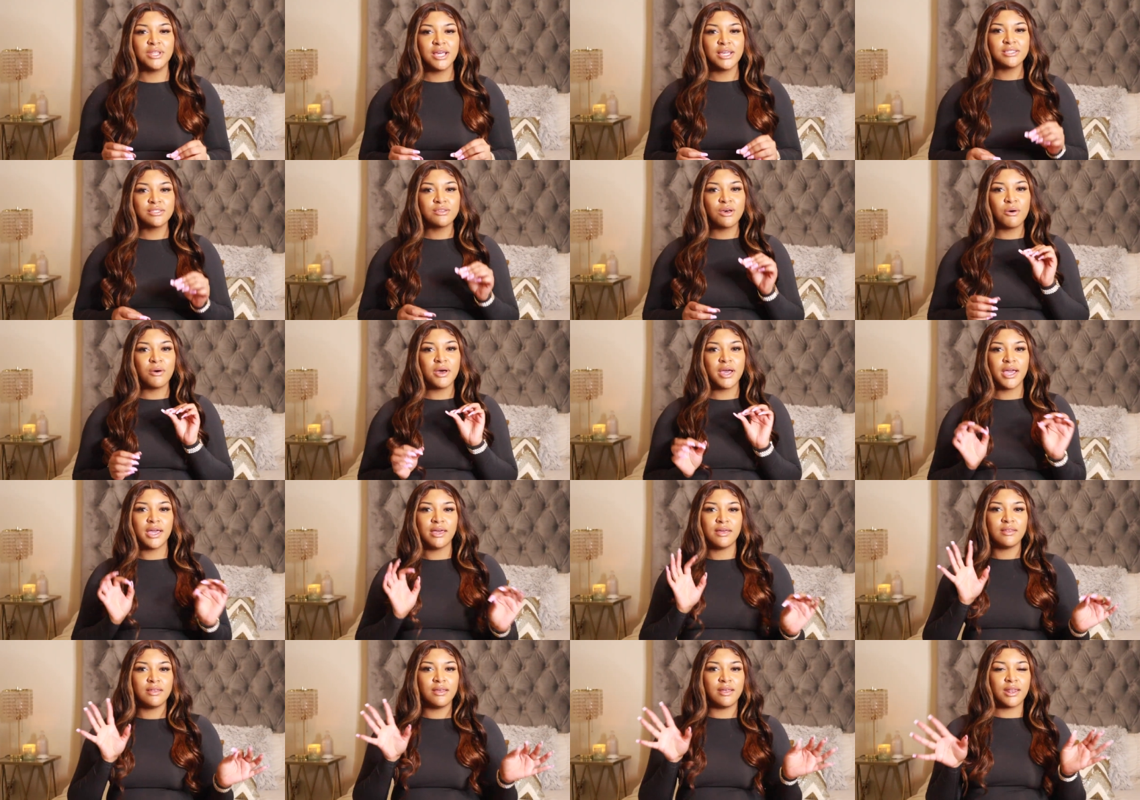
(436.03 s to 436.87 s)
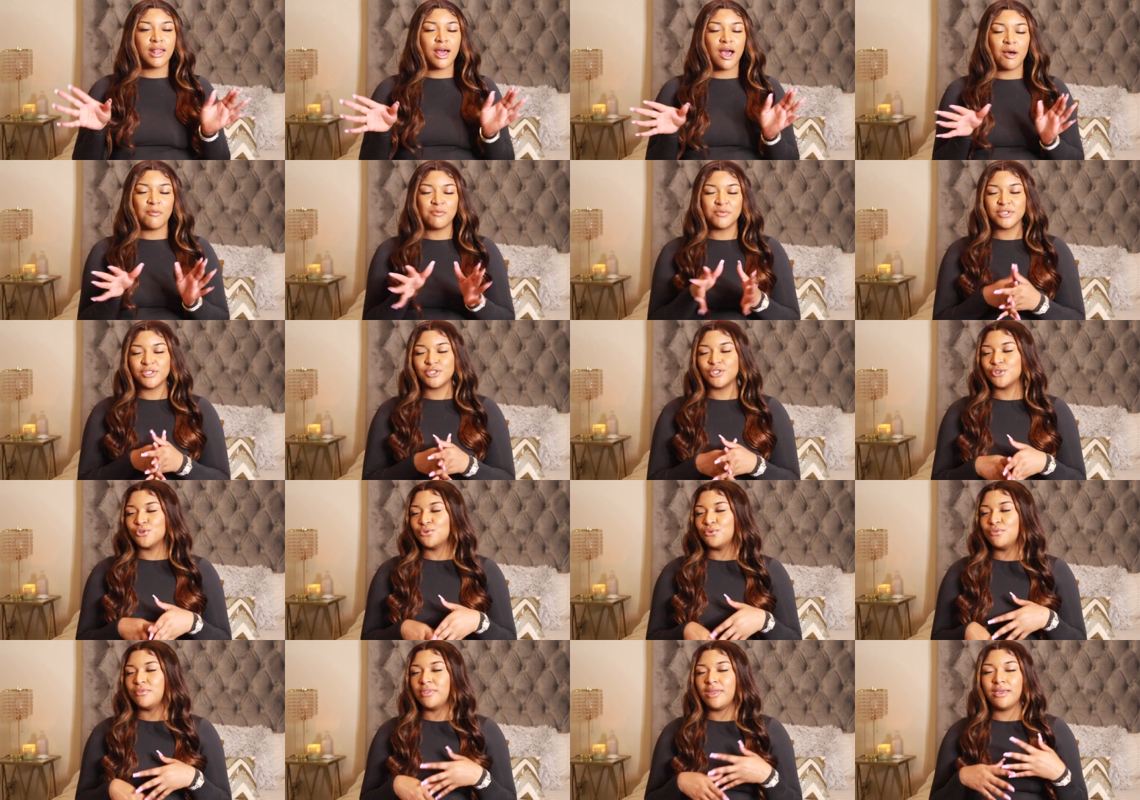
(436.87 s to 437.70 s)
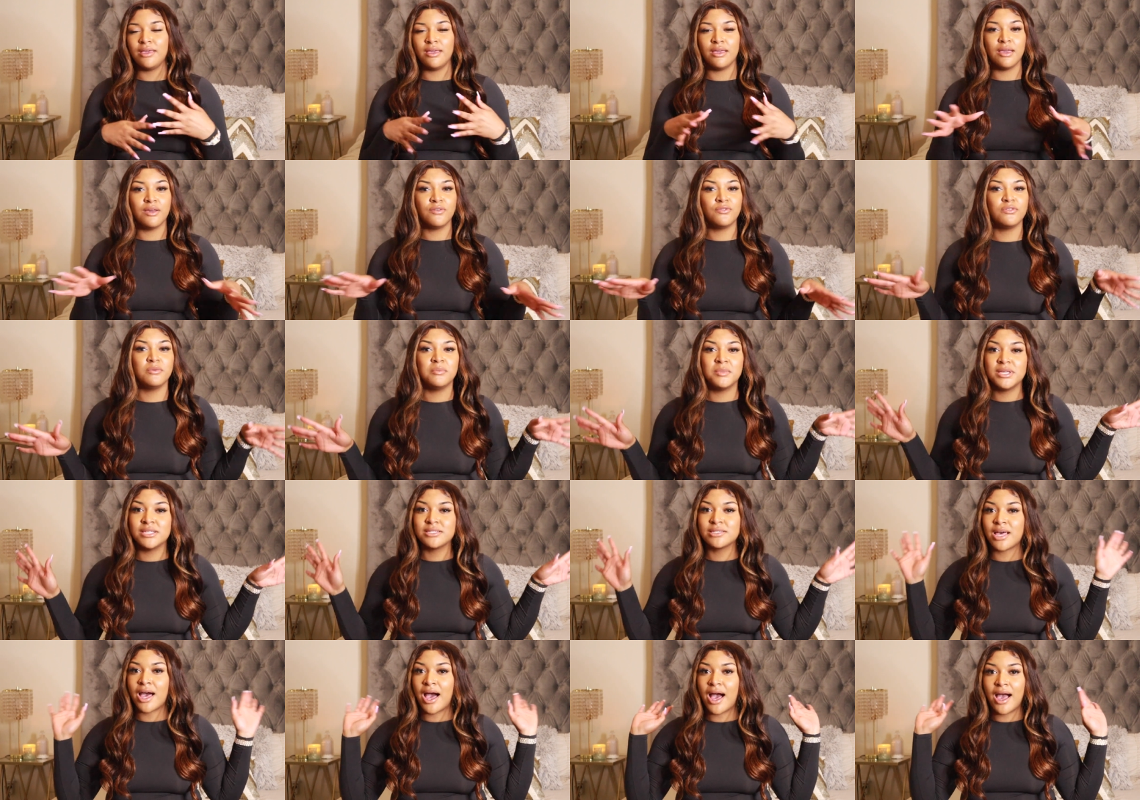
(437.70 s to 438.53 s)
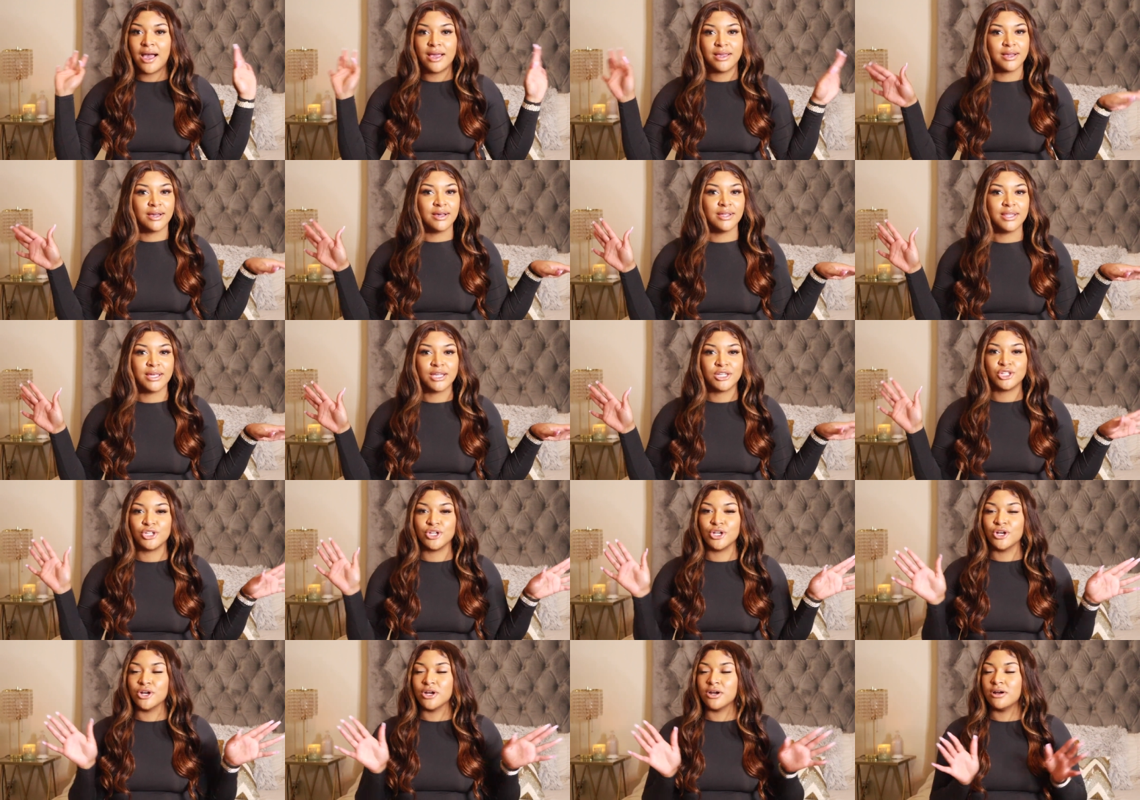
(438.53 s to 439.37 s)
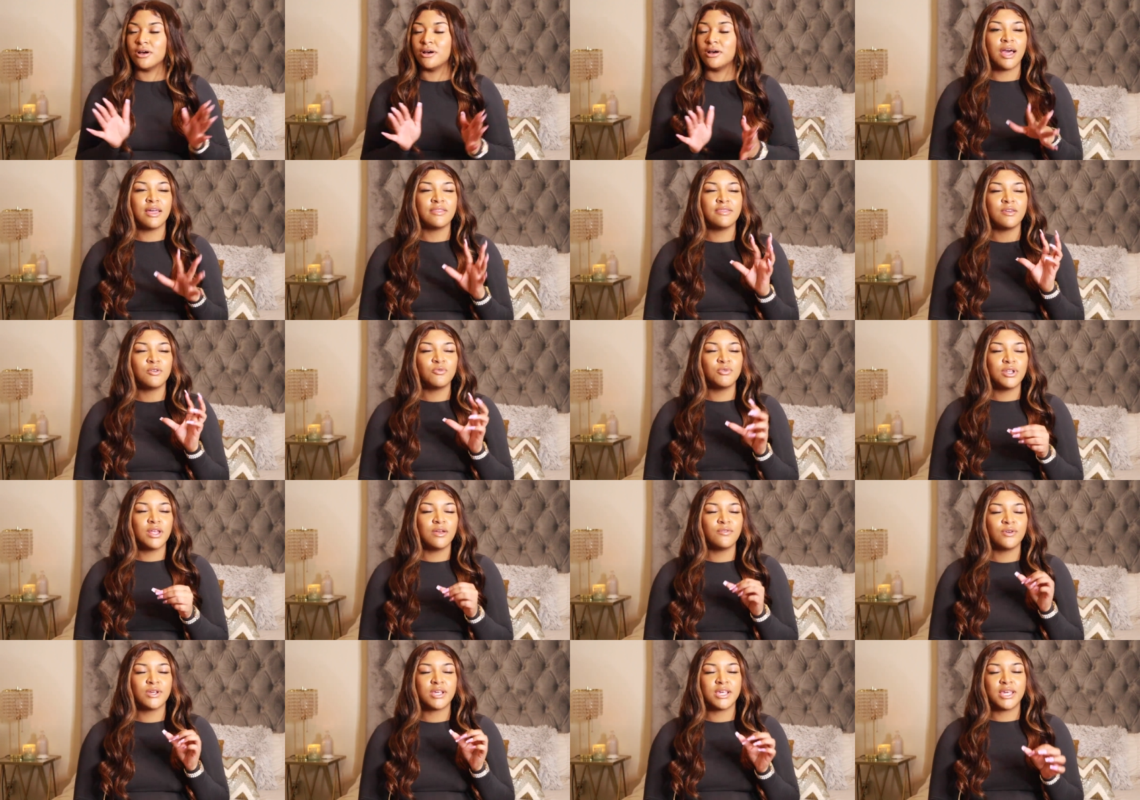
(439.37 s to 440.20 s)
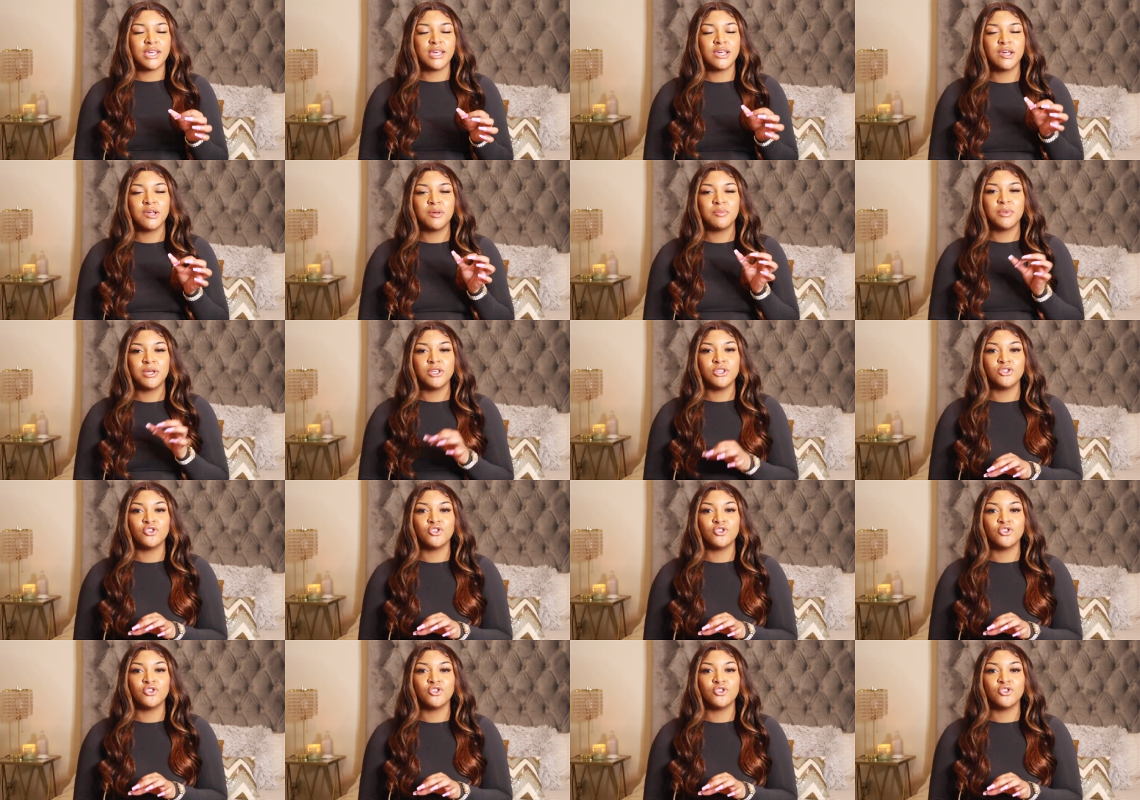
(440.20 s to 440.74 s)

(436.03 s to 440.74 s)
let's go ahead and hop into the infamous cotton collection girl i think whenever kim